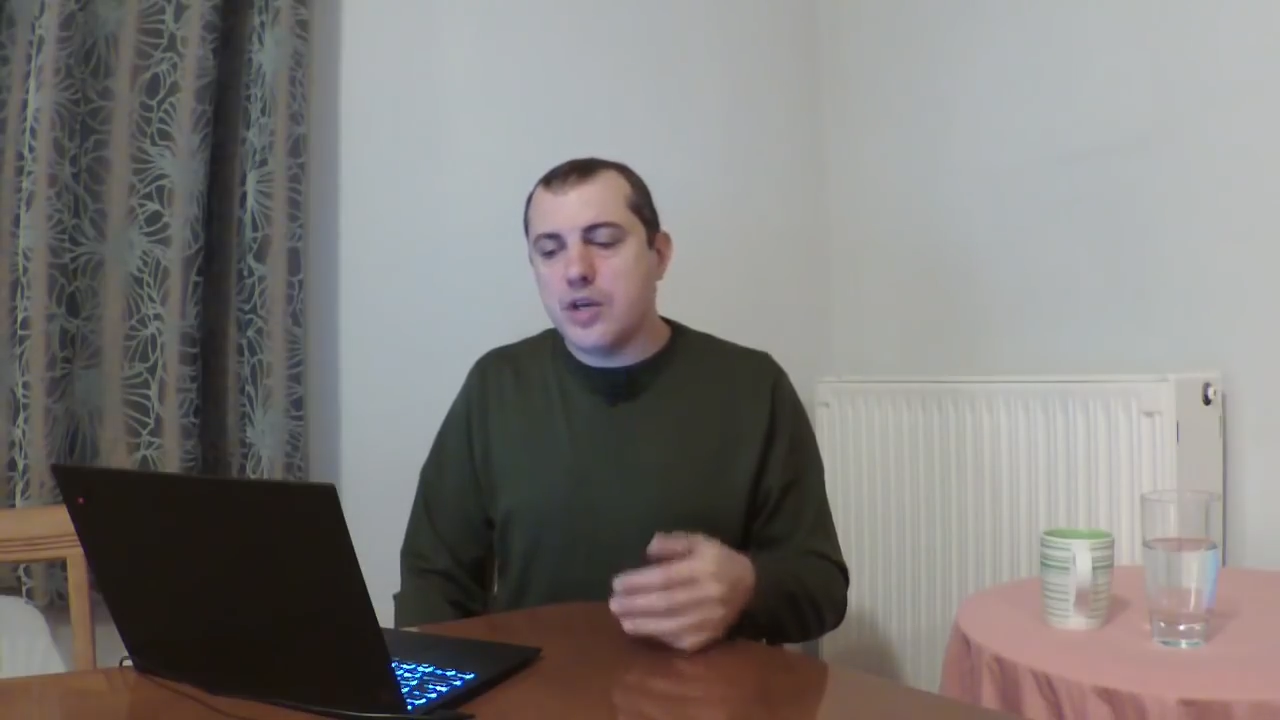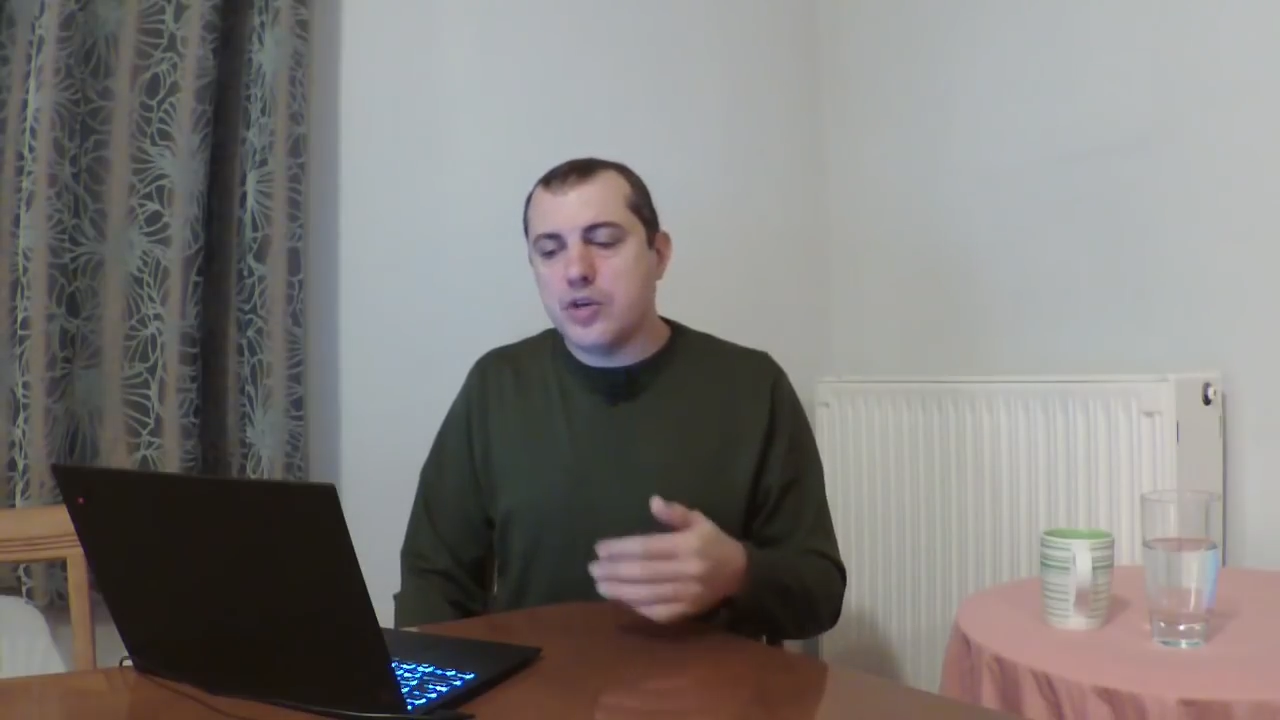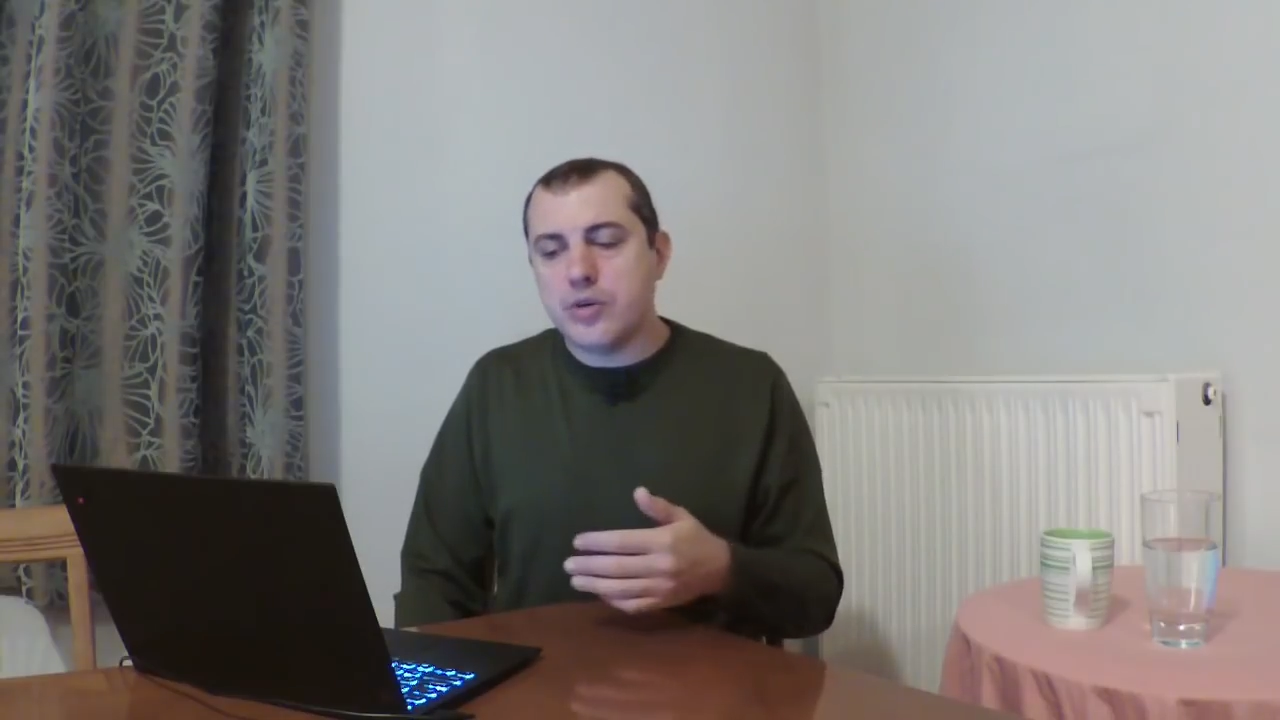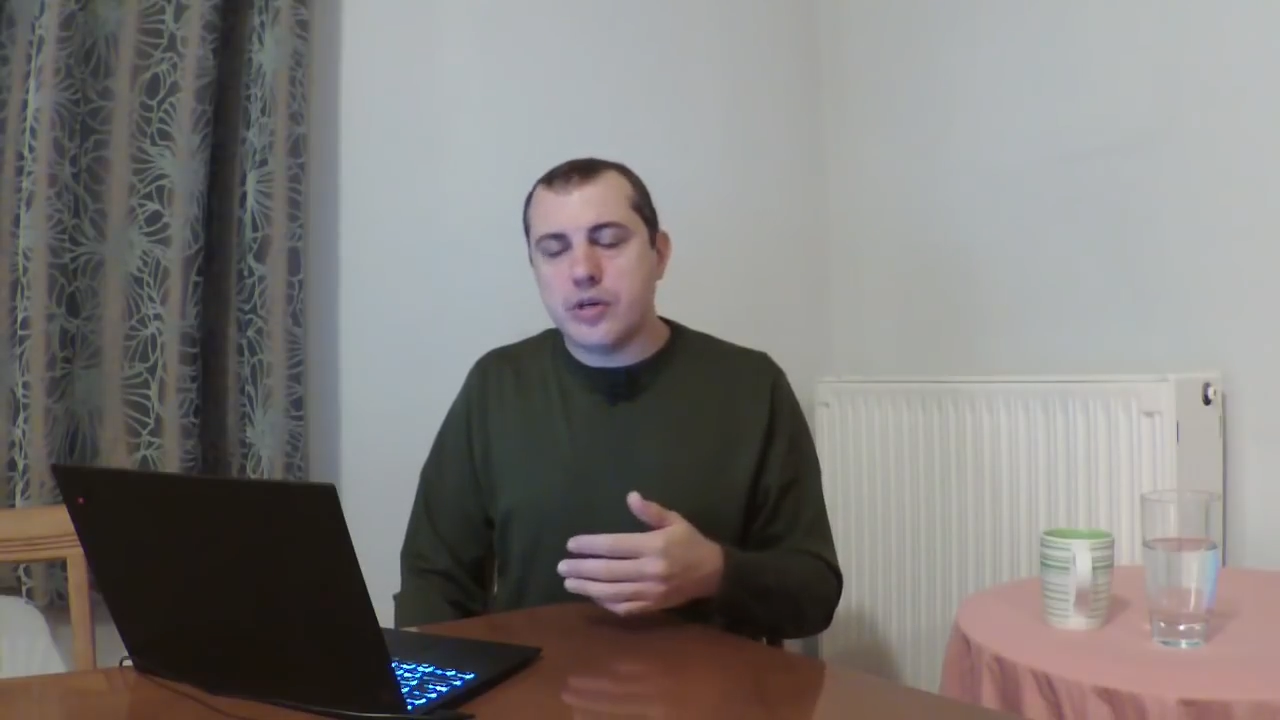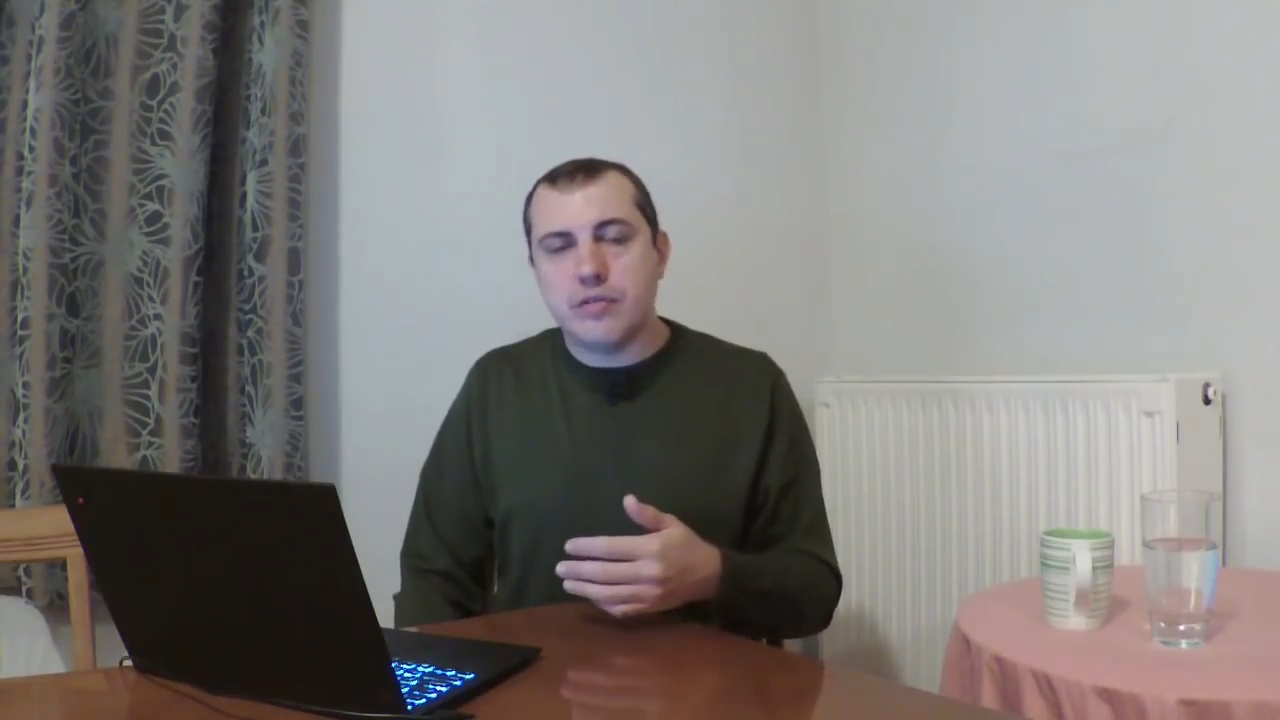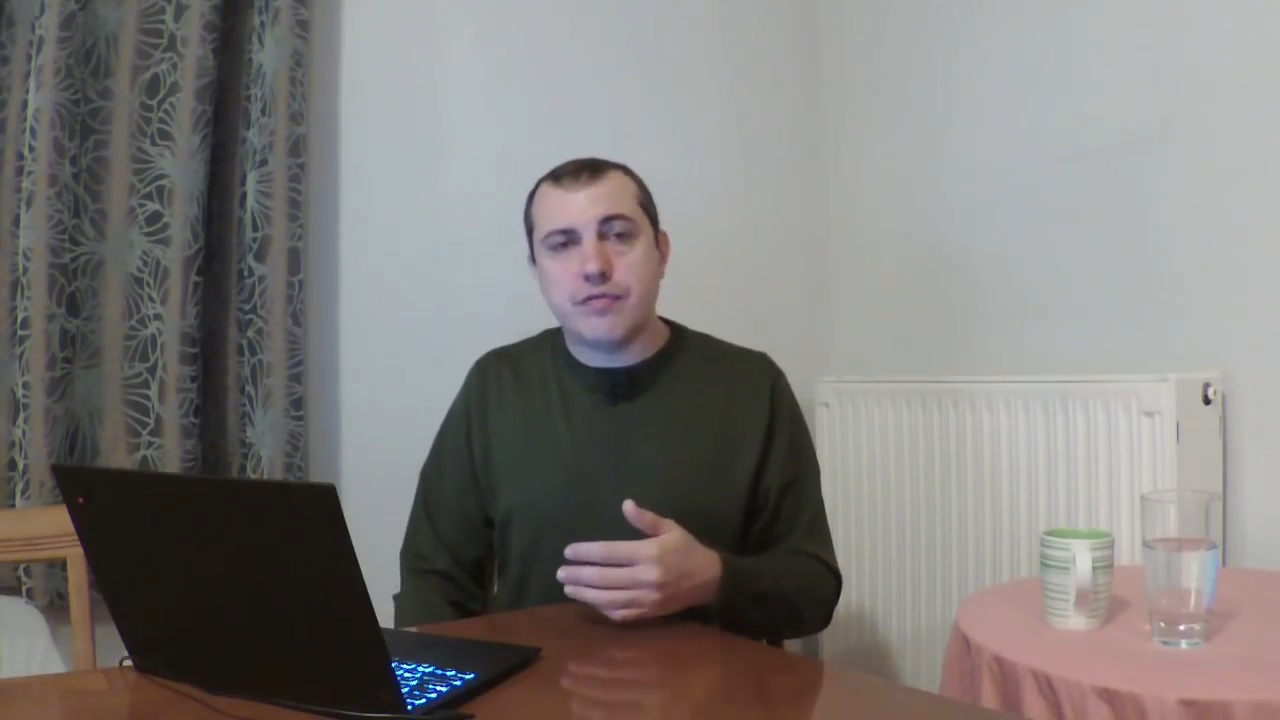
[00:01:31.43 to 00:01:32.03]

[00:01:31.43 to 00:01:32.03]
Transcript: you can